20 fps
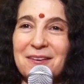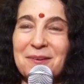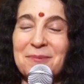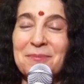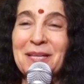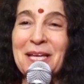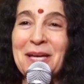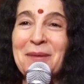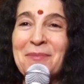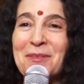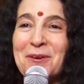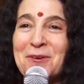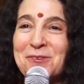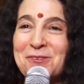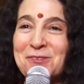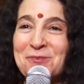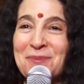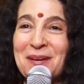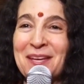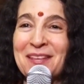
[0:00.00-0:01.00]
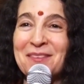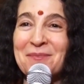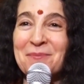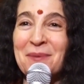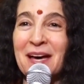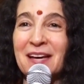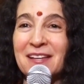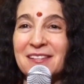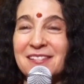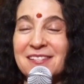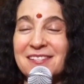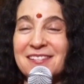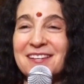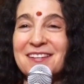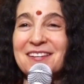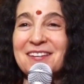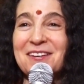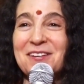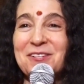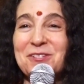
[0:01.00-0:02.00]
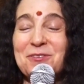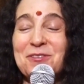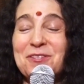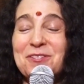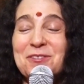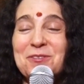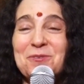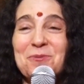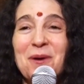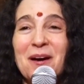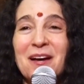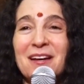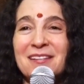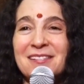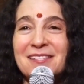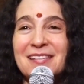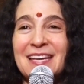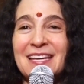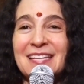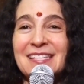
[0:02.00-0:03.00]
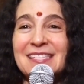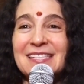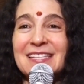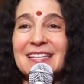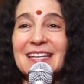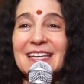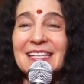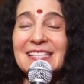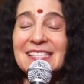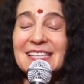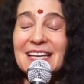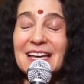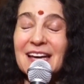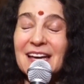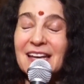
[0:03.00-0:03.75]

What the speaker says: blame those who made the mess. So this is why I say it's